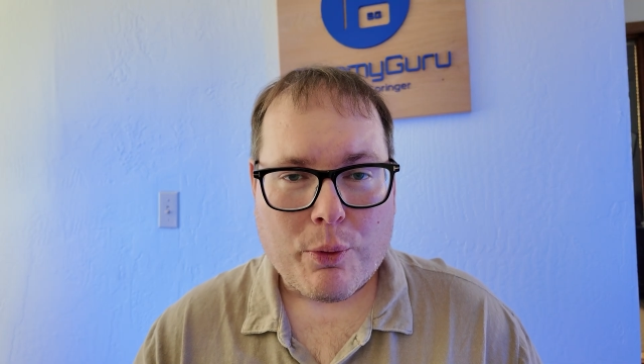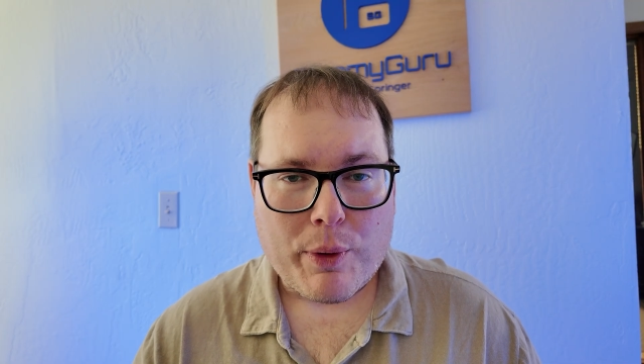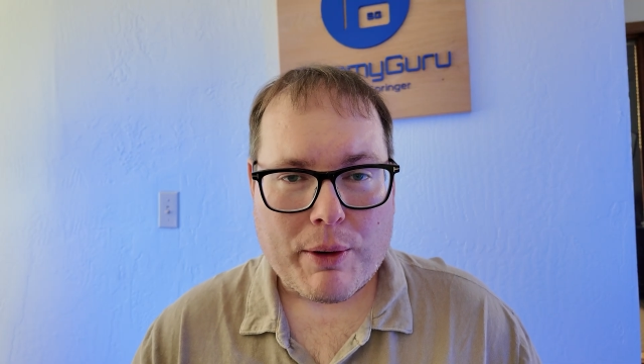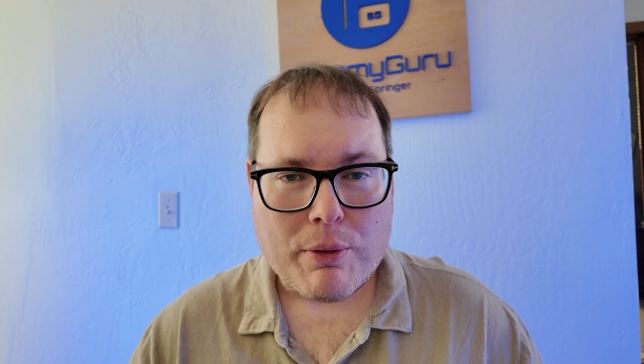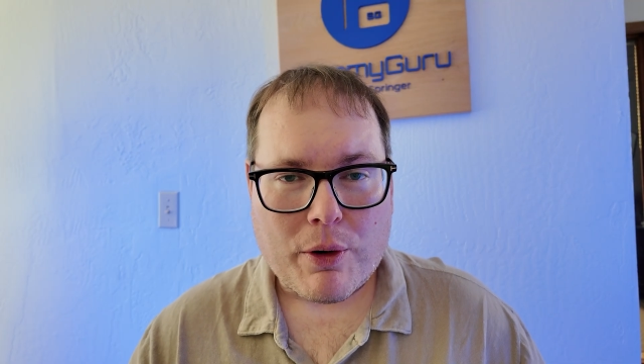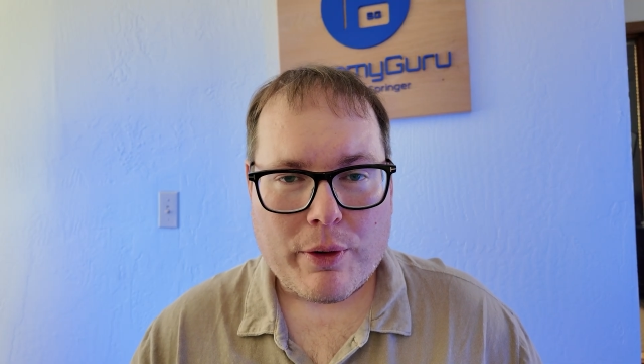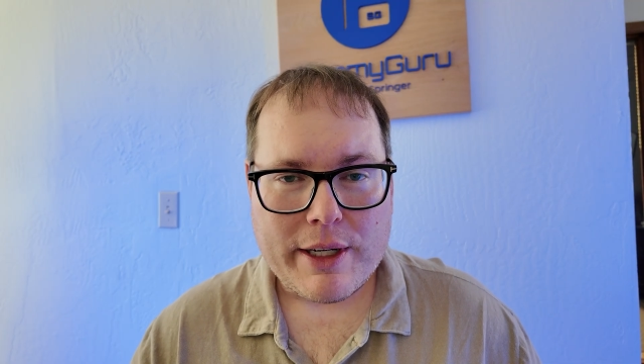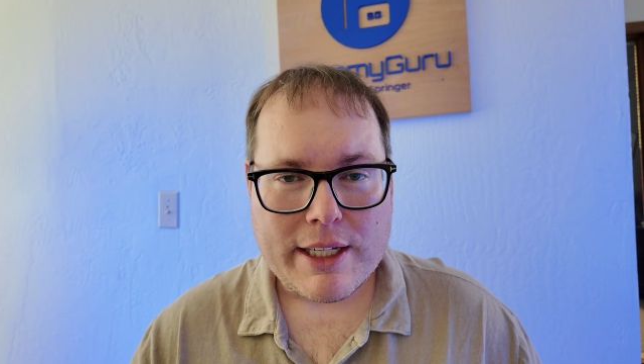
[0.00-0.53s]
We
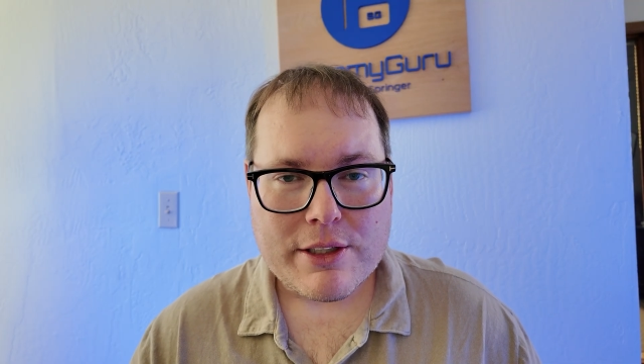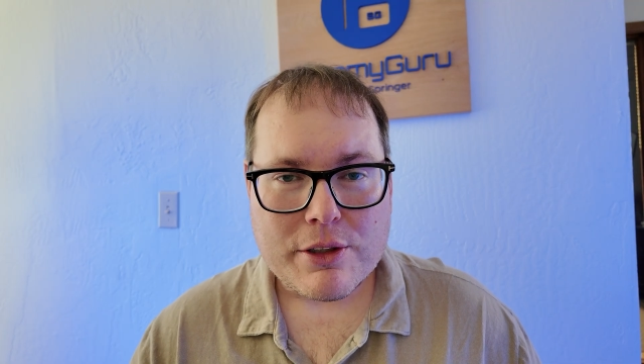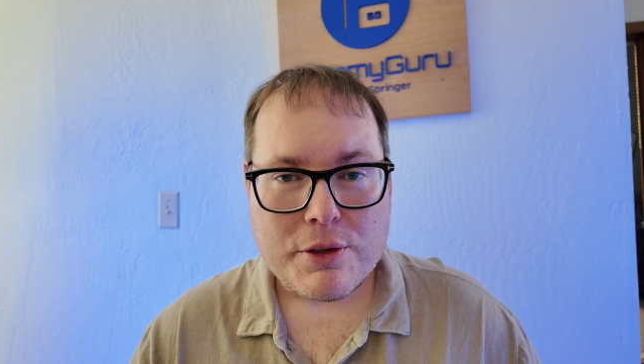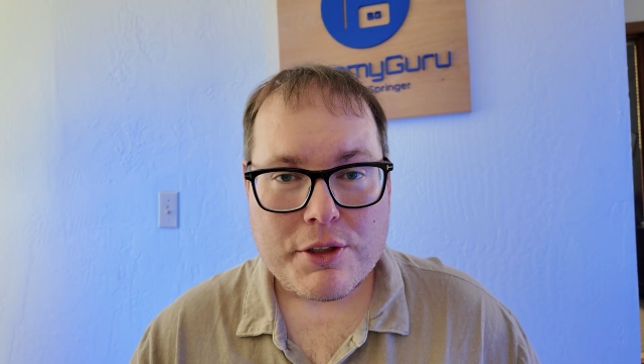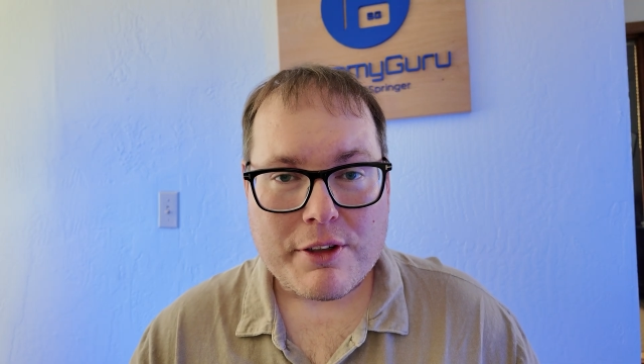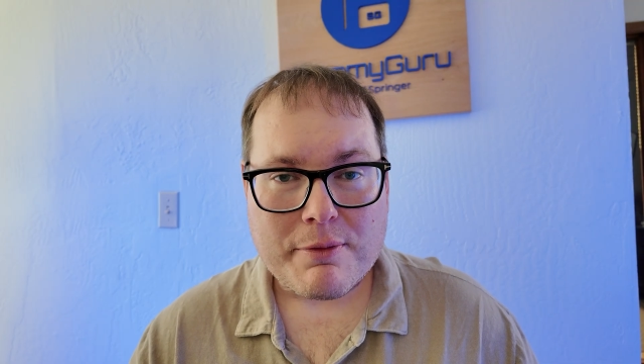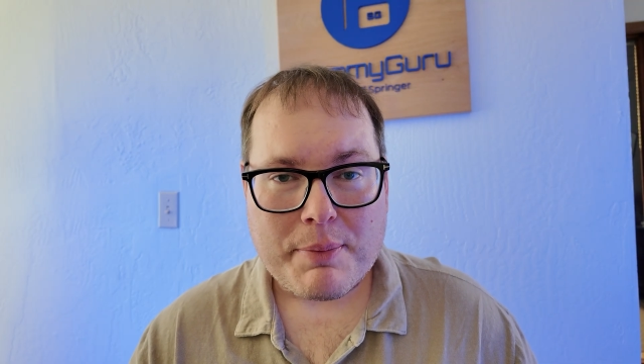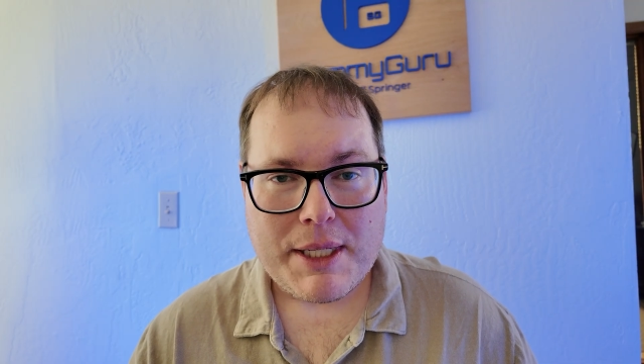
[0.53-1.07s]
wrote an
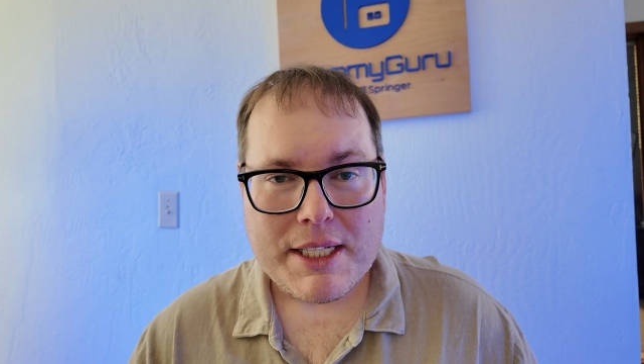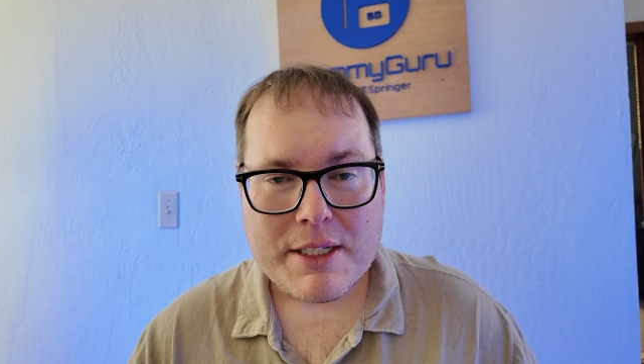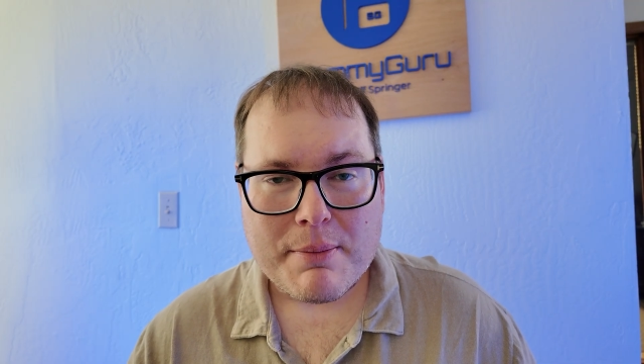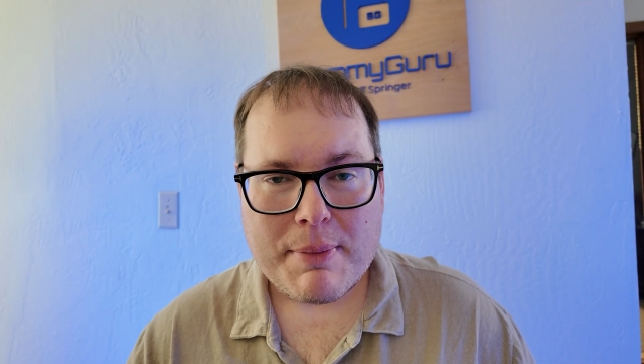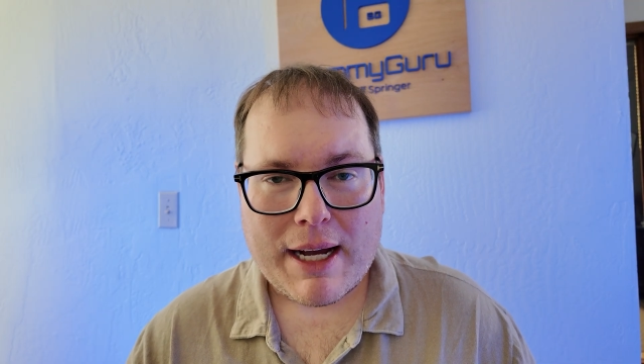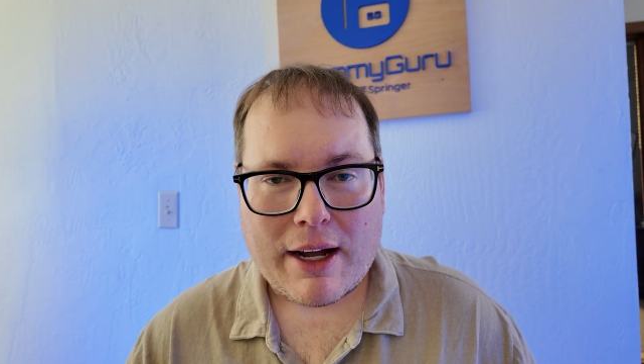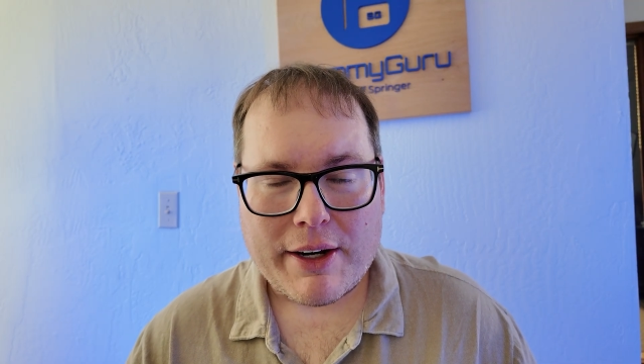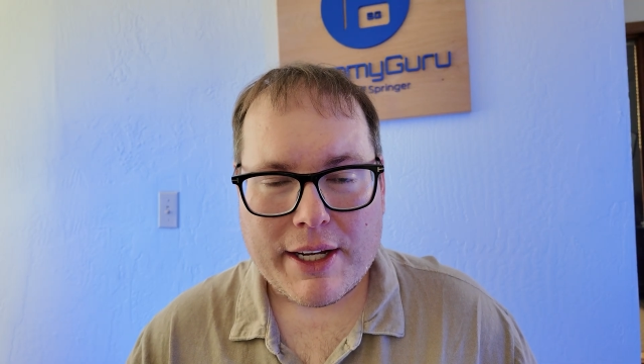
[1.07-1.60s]
exclusive piece
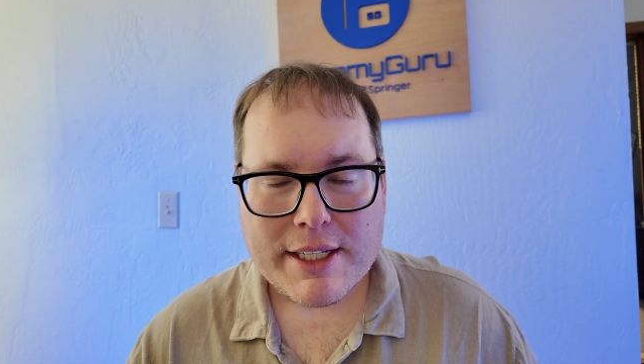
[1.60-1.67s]
about